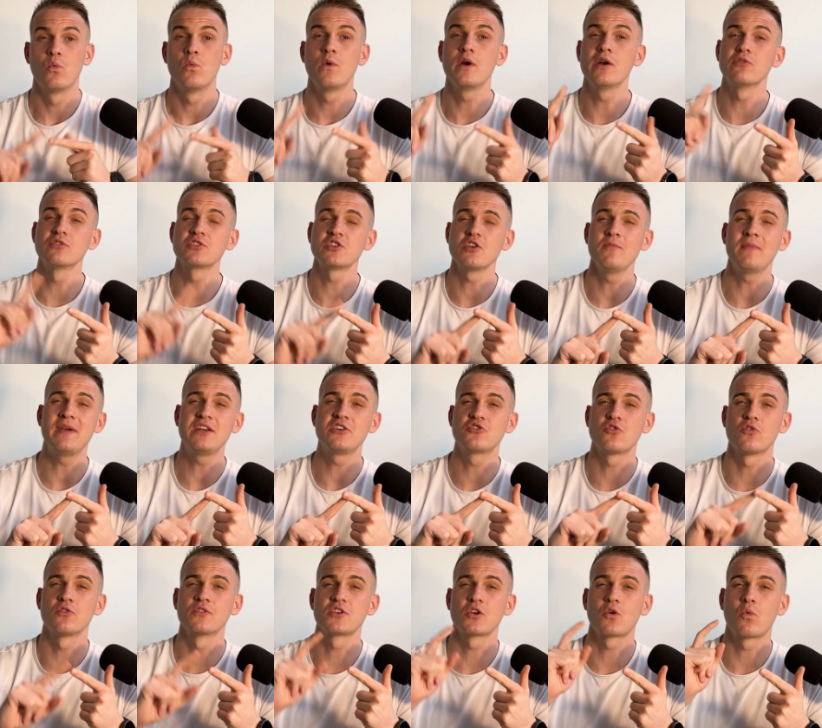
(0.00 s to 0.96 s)
We also made
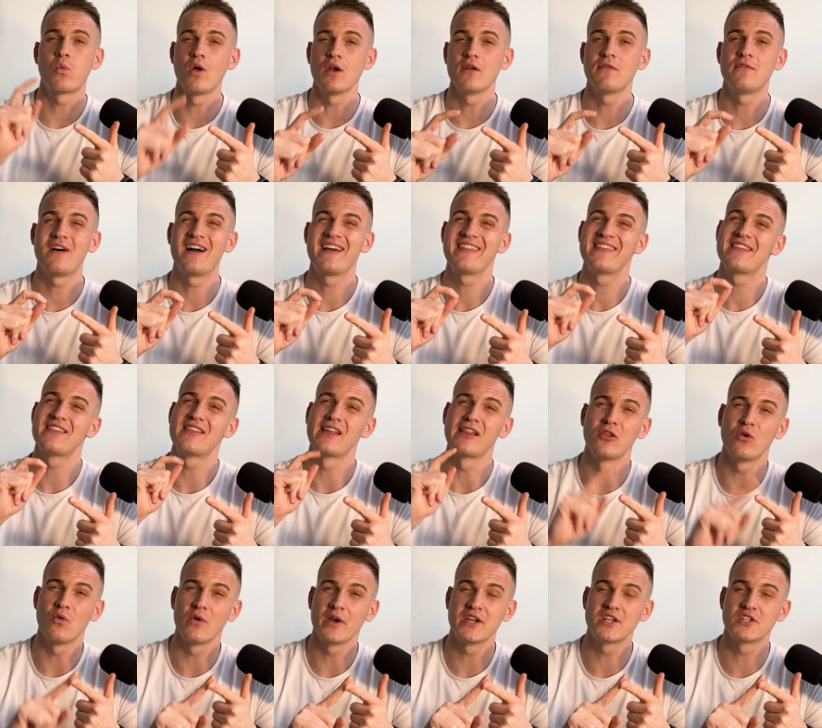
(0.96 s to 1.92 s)
sure to qualify that the
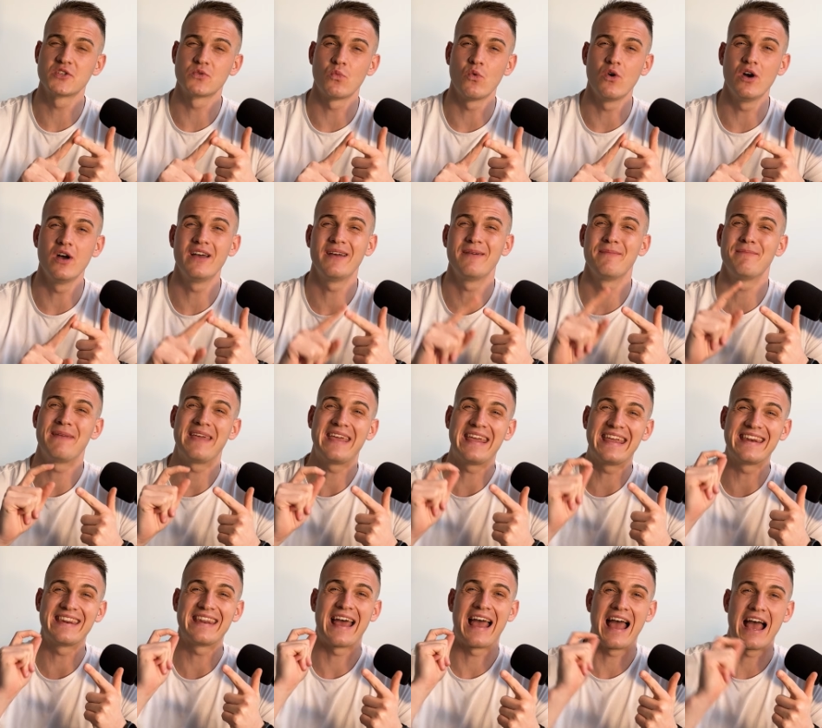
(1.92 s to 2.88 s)
lawyers were
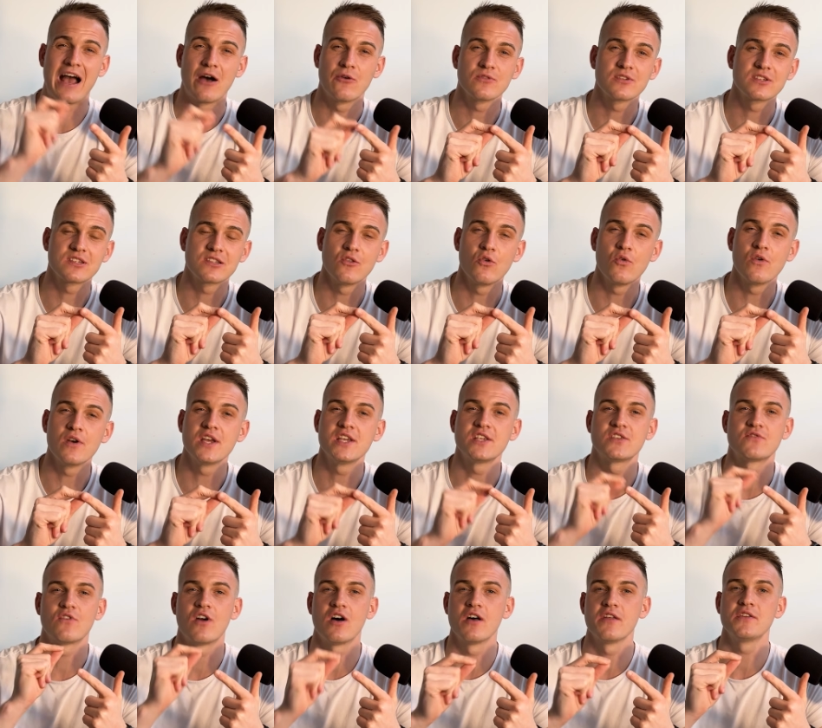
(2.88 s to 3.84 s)
in-house lawyers
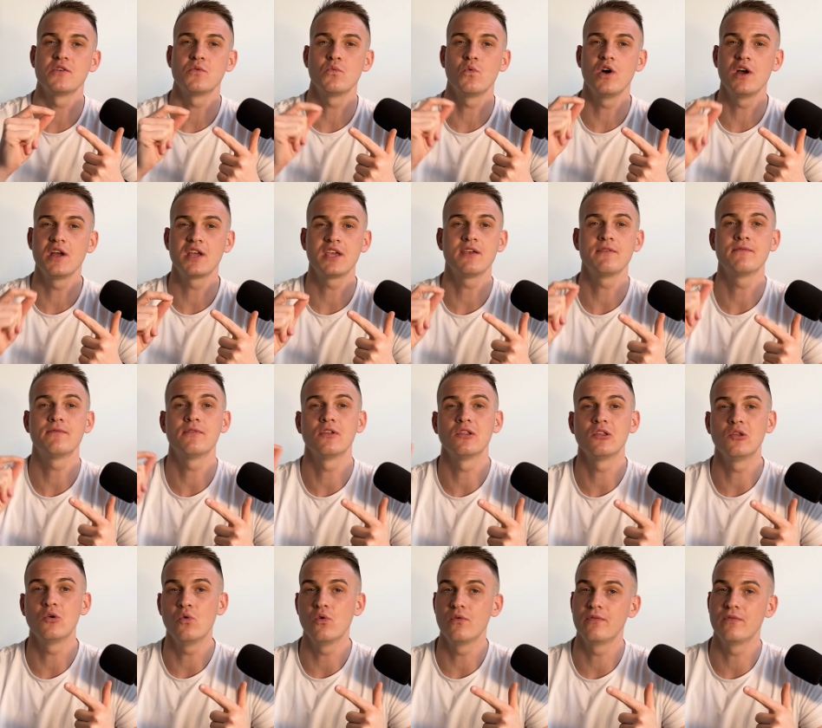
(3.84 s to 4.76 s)
rather than working for law